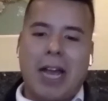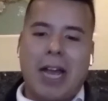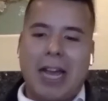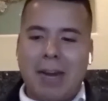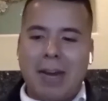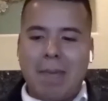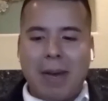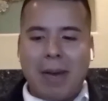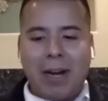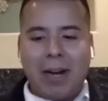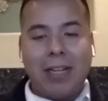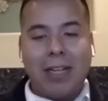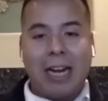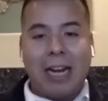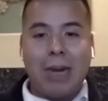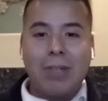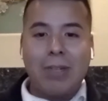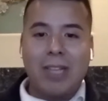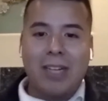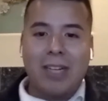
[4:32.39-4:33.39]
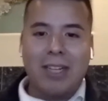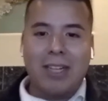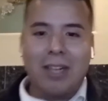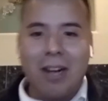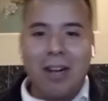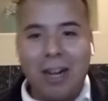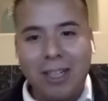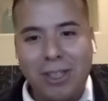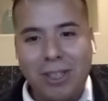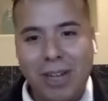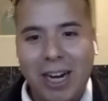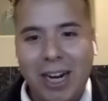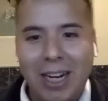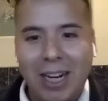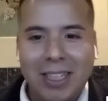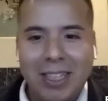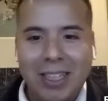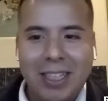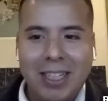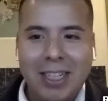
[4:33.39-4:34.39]
In the middle that I was under
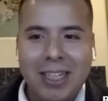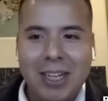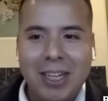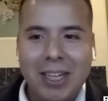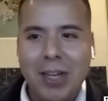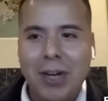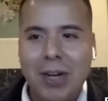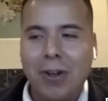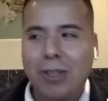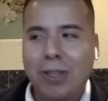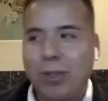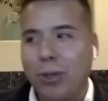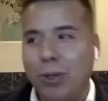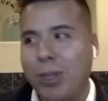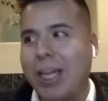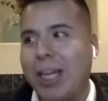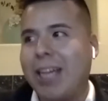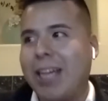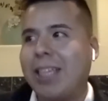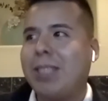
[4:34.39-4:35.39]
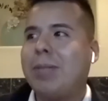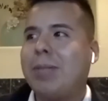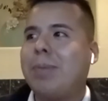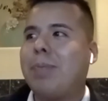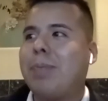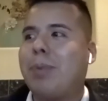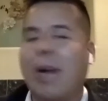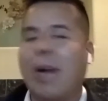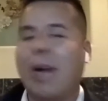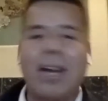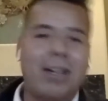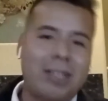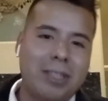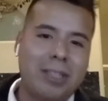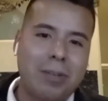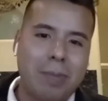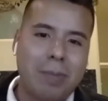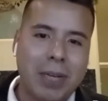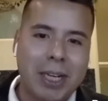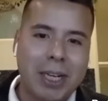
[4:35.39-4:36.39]
contract, you know, two days prior
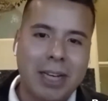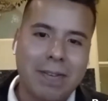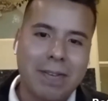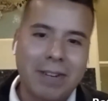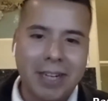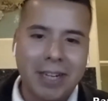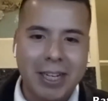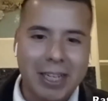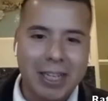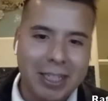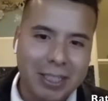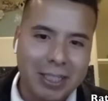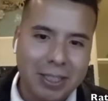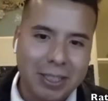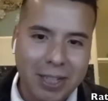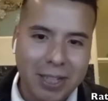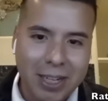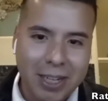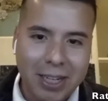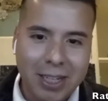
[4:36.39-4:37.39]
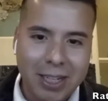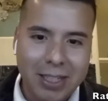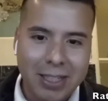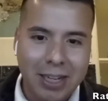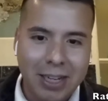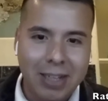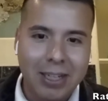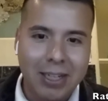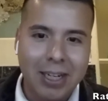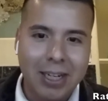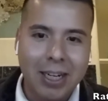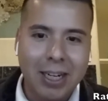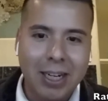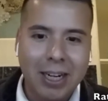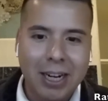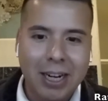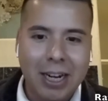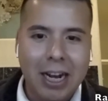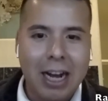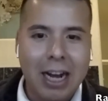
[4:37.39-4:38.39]
to me giving the keys to the seller,
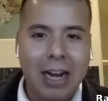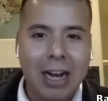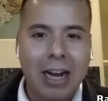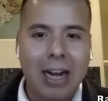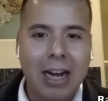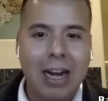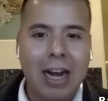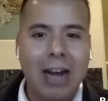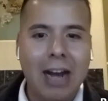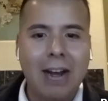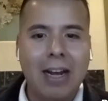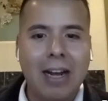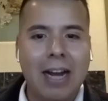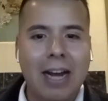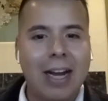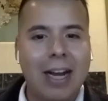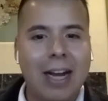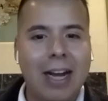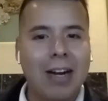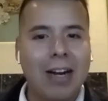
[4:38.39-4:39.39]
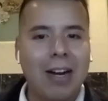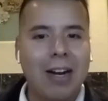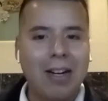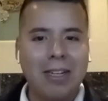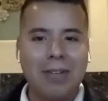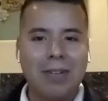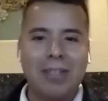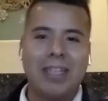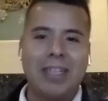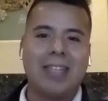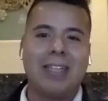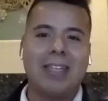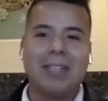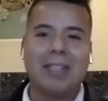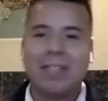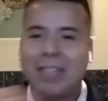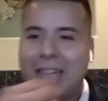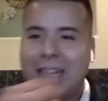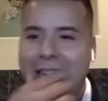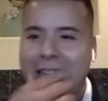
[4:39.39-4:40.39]
uh, I, I got a condo
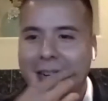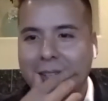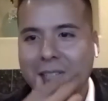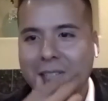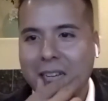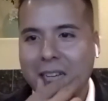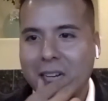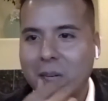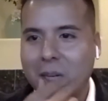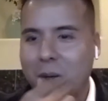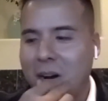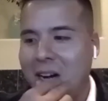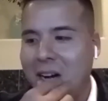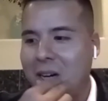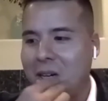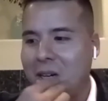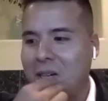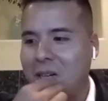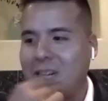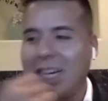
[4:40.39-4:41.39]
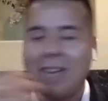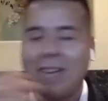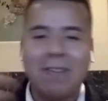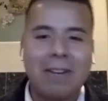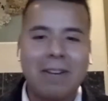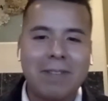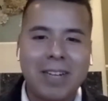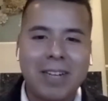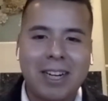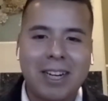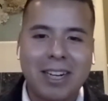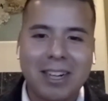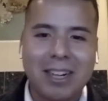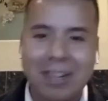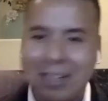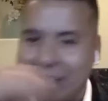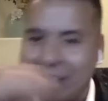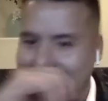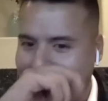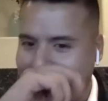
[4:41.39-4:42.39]
deal. And I was like, wow, okay, I've never done a
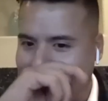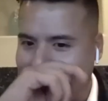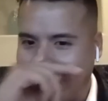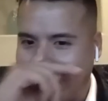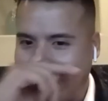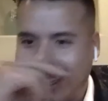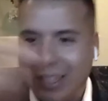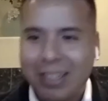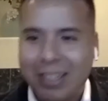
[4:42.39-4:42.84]
condo.